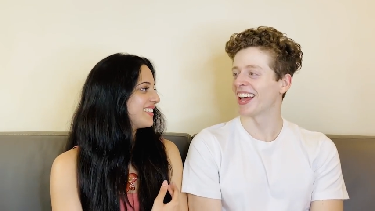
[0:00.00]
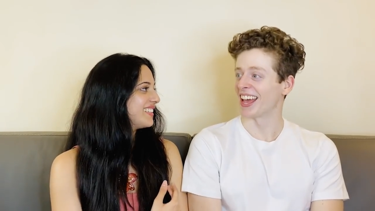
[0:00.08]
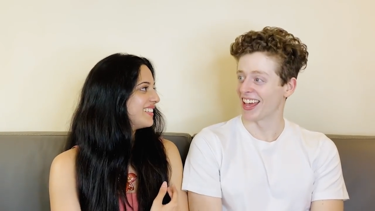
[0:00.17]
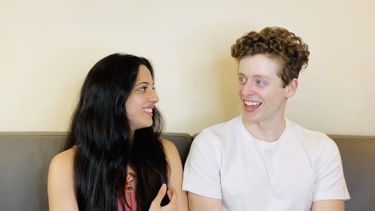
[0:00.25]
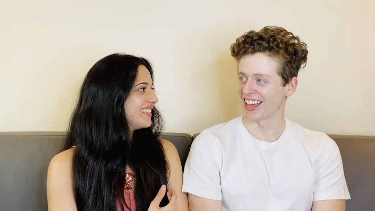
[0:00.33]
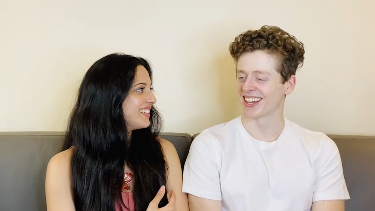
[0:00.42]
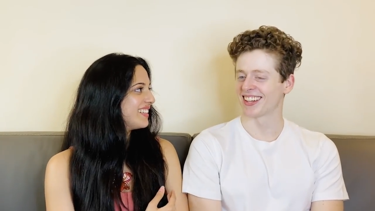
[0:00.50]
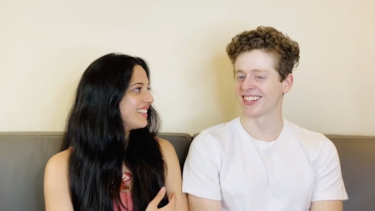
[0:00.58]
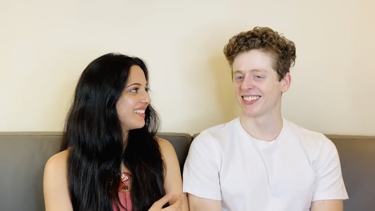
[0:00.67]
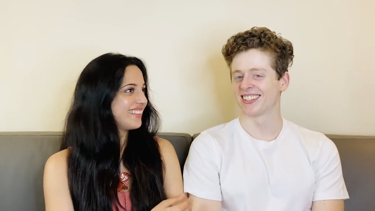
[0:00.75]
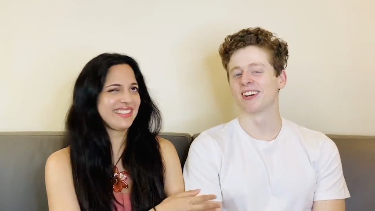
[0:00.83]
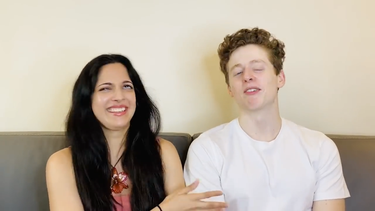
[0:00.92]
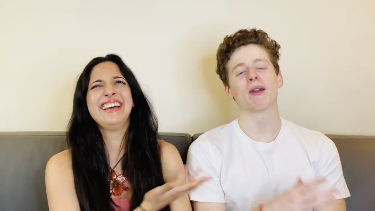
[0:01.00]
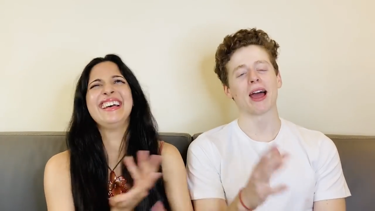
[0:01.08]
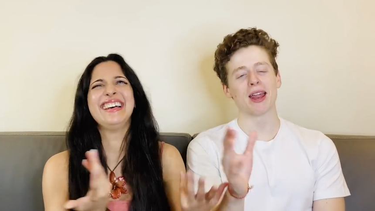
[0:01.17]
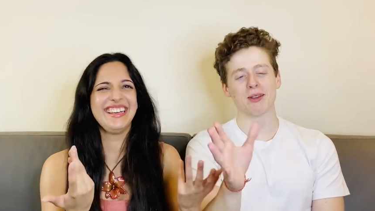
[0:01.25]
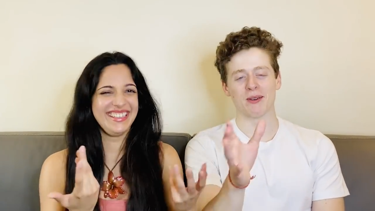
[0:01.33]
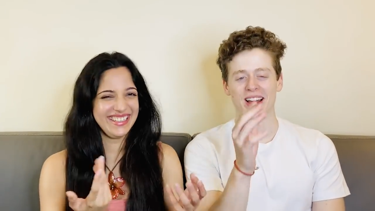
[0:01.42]
Speaker 1: Hey. But
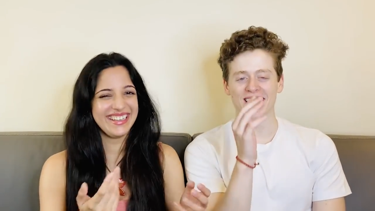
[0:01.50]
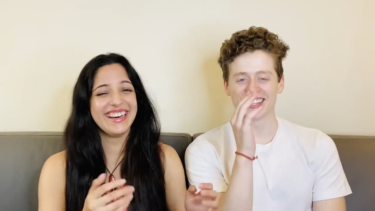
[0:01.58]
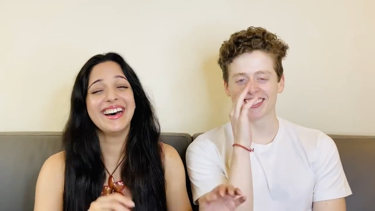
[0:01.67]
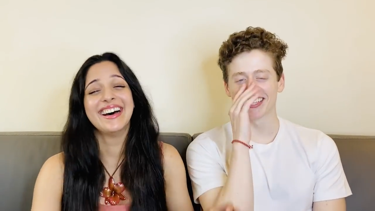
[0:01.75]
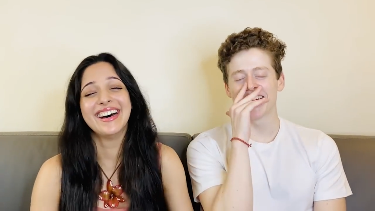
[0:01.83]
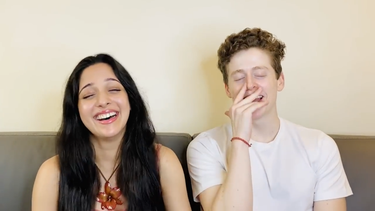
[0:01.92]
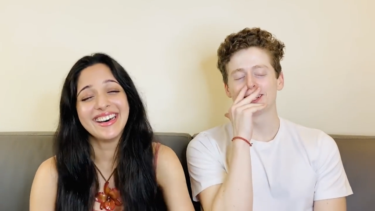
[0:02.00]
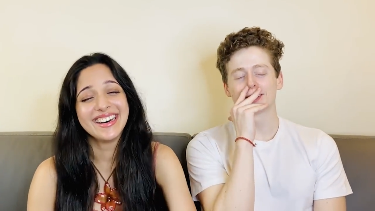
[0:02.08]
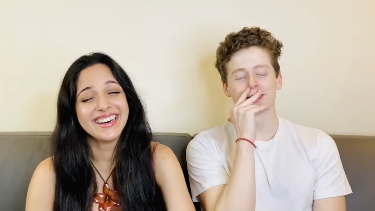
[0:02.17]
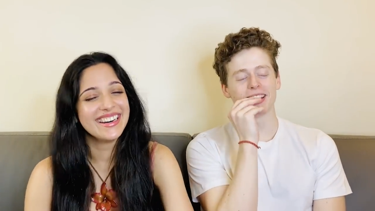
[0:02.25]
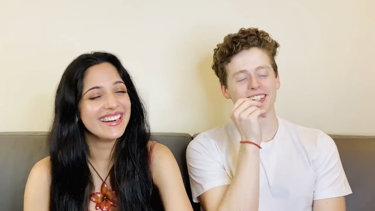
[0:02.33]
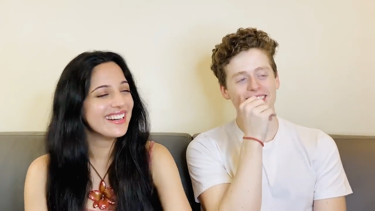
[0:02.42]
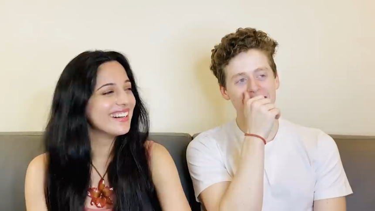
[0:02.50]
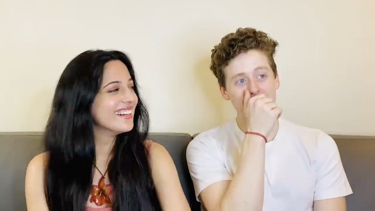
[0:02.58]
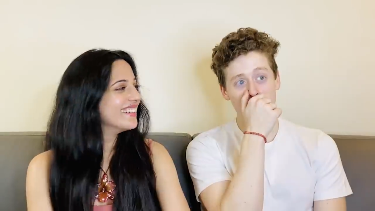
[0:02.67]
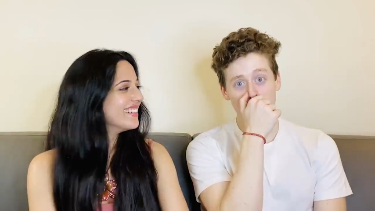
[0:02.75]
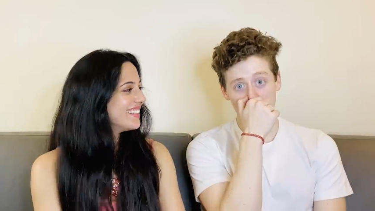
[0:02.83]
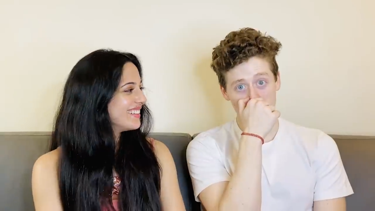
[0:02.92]
anyways, so then she, then
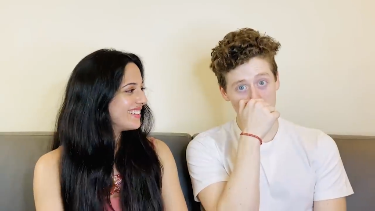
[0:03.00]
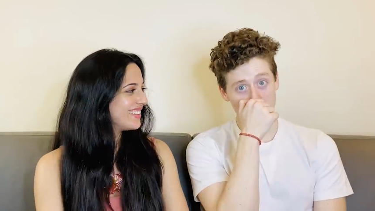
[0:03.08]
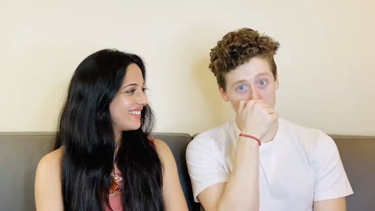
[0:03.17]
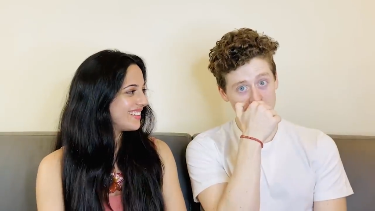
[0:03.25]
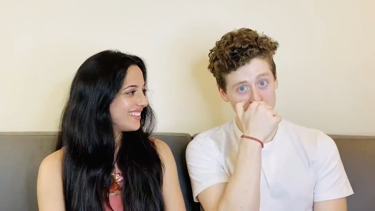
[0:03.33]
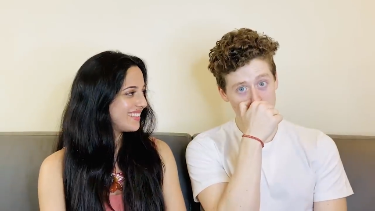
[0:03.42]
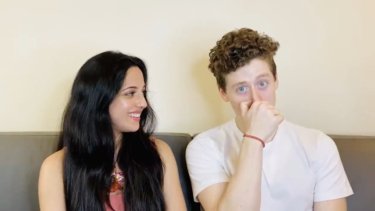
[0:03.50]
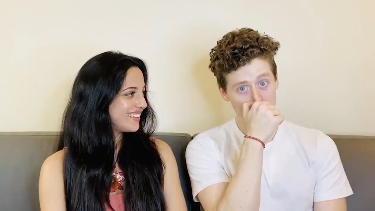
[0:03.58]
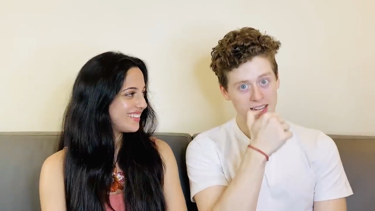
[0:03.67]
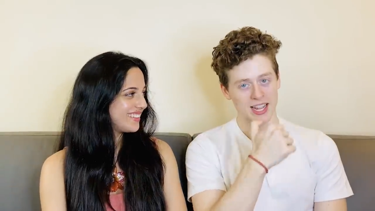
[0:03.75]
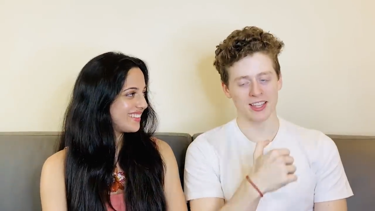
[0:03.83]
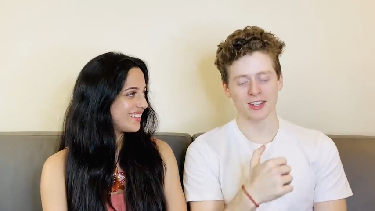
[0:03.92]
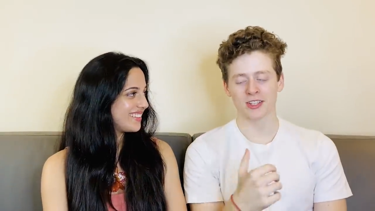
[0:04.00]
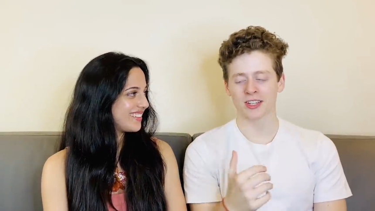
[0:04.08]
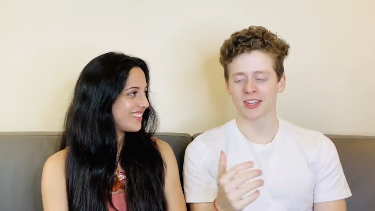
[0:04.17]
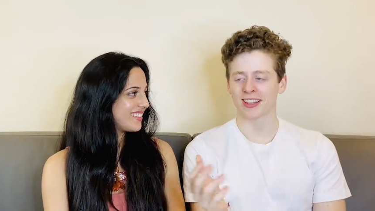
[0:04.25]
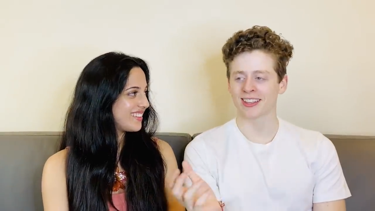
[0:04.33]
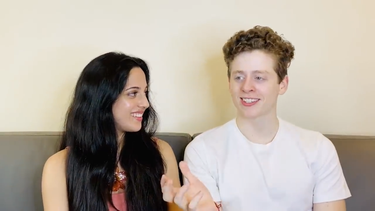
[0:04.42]
I'm like, okay, it's happening, and then
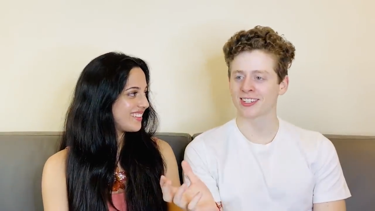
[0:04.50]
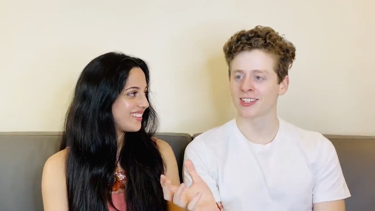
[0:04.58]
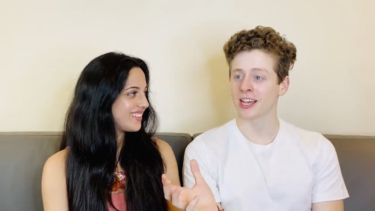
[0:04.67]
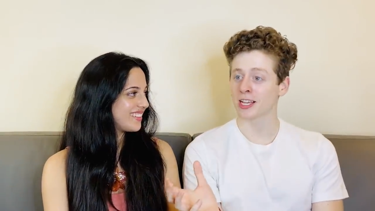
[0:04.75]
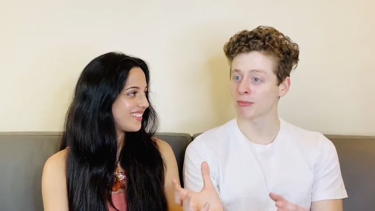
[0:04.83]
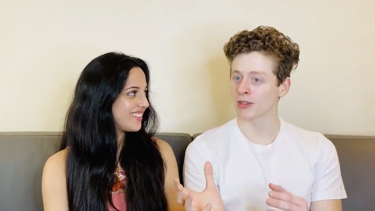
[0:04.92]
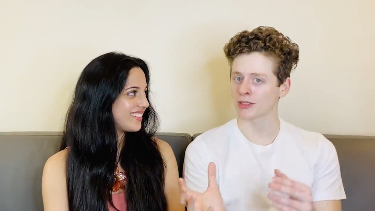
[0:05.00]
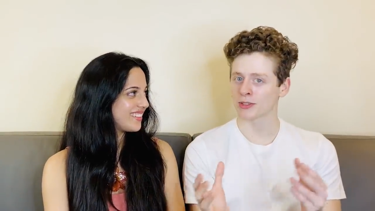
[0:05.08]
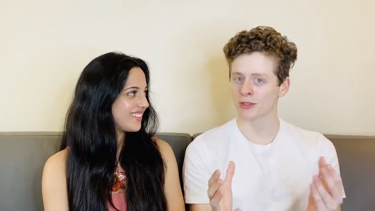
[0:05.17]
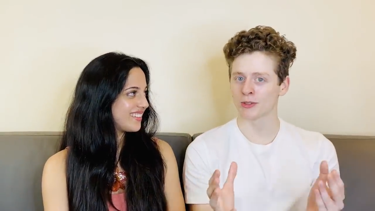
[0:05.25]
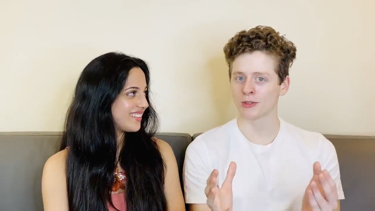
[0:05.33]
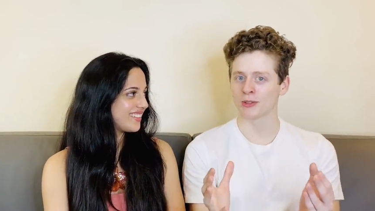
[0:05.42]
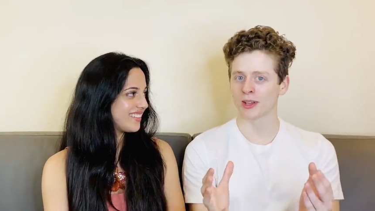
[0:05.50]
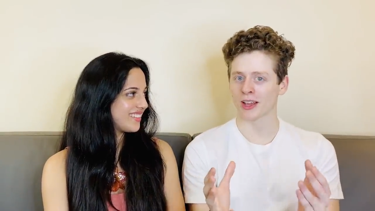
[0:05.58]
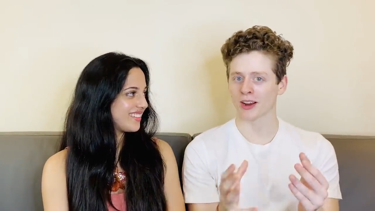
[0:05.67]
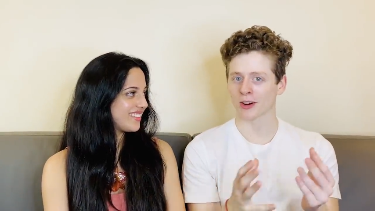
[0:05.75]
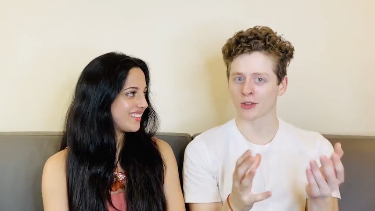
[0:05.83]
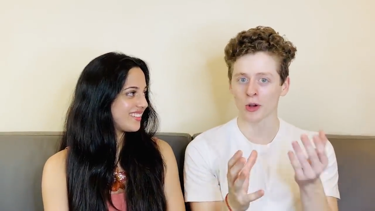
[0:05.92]
she then she takes me to like
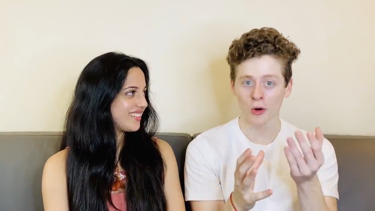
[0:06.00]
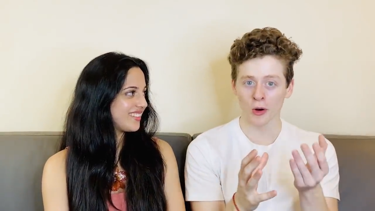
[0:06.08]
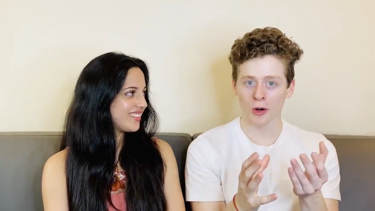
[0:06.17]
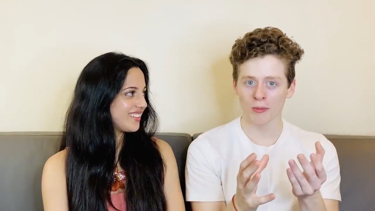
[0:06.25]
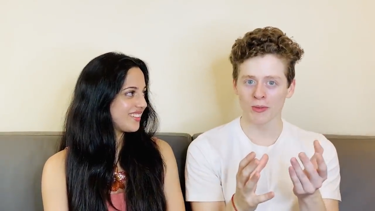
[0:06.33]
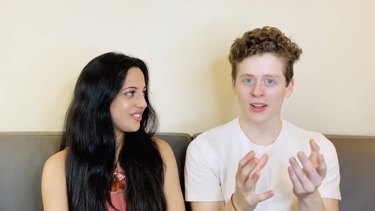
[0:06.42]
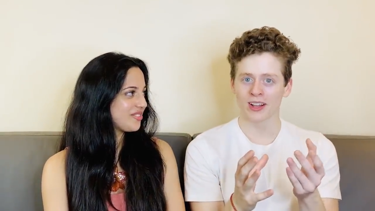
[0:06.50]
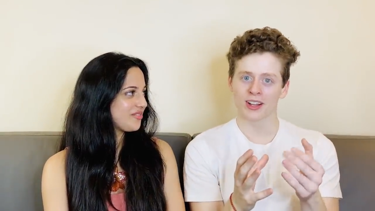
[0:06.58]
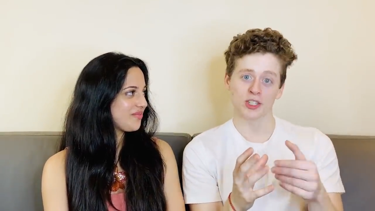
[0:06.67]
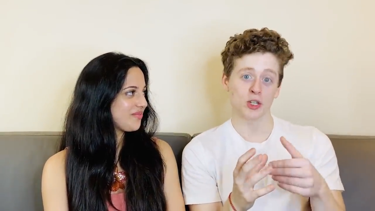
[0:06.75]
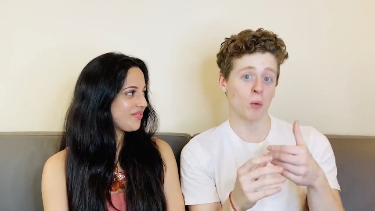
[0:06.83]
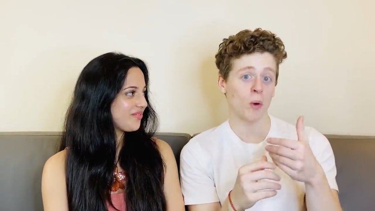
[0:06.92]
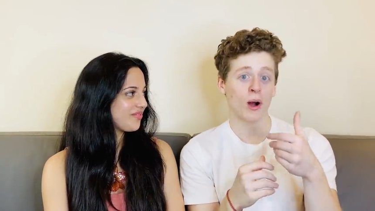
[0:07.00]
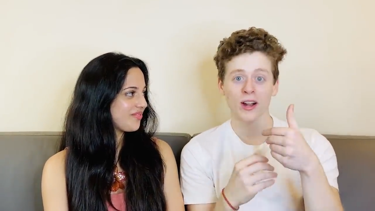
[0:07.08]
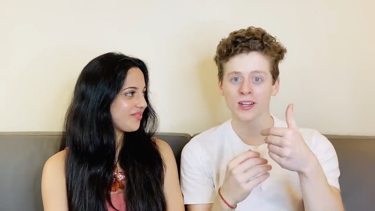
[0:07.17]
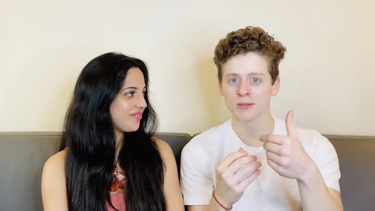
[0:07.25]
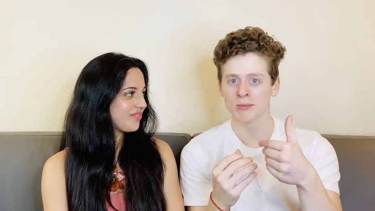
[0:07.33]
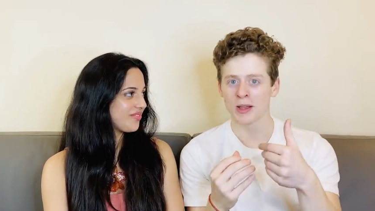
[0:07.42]
her dorm. She
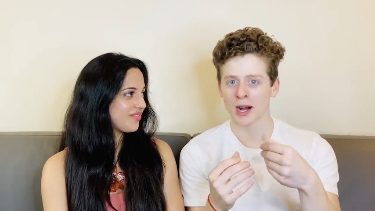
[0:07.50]
walks me